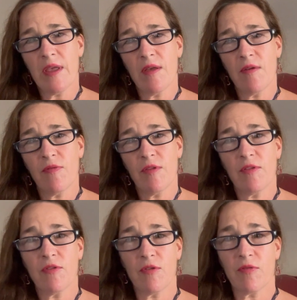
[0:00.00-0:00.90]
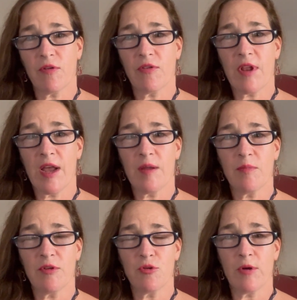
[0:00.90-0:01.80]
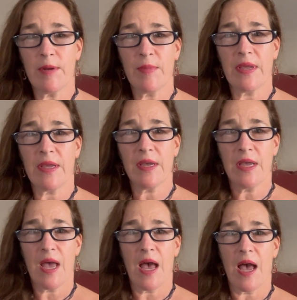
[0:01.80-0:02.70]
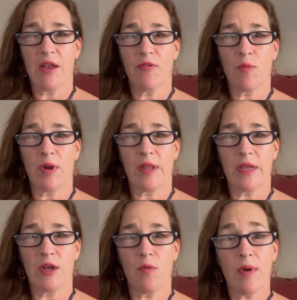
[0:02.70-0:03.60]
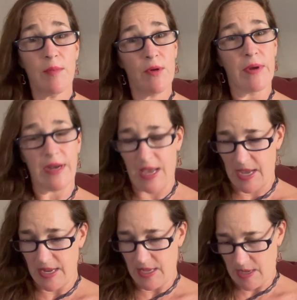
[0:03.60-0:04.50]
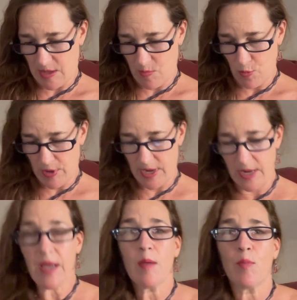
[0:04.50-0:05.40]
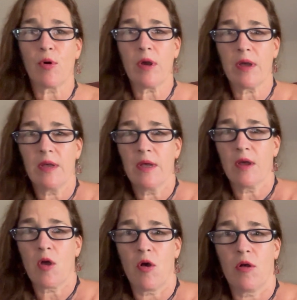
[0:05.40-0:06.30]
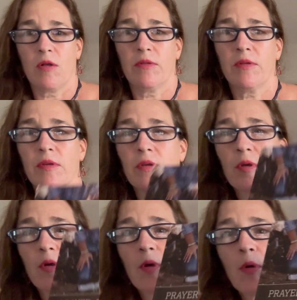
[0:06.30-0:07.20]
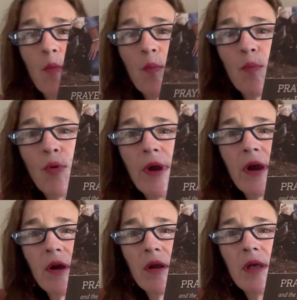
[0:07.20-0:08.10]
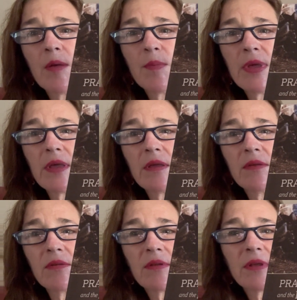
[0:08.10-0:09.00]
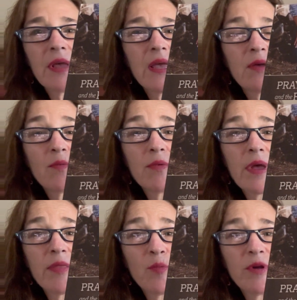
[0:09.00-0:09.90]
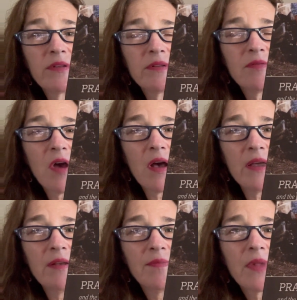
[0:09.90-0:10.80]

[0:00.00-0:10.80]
if this is your first time to join me, I just want to let you know what I'm doing. I am reading a book called Prayer, Peace, and the Presence of God